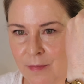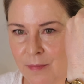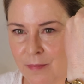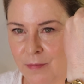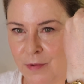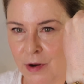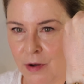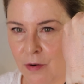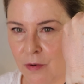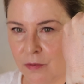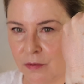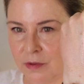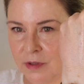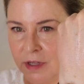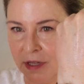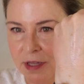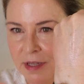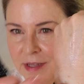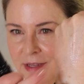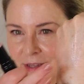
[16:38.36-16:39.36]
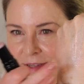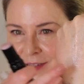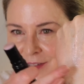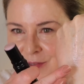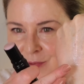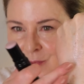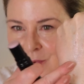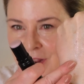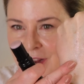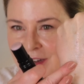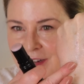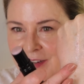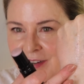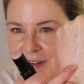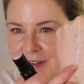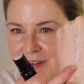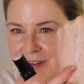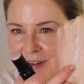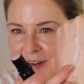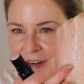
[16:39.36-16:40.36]
No, it's right
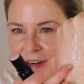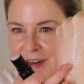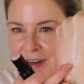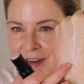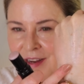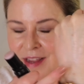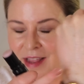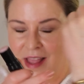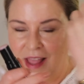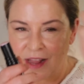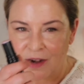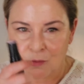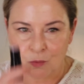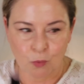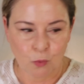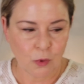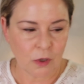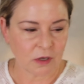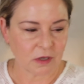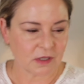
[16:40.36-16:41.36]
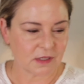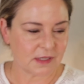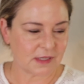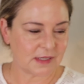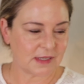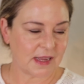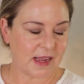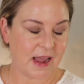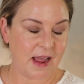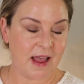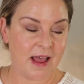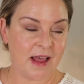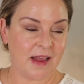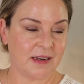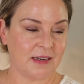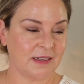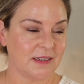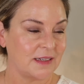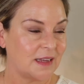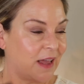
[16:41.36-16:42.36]
here and it works.
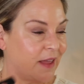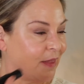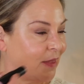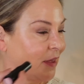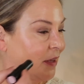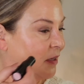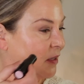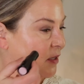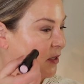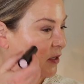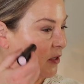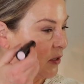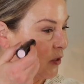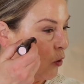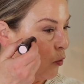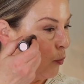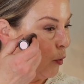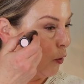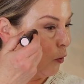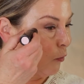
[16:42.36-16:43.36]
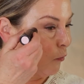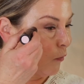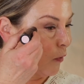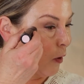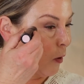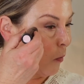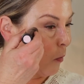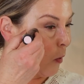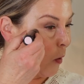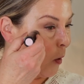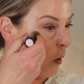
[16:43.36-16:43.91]
And I think it's so beautiful.